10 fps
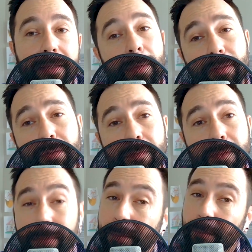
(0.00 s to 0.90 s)
especially if
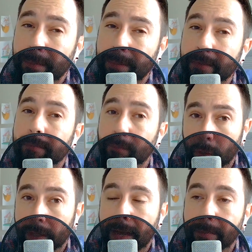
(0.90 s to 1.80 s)
something might be
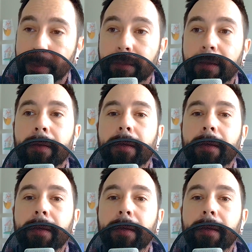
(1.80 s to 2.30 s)
more common.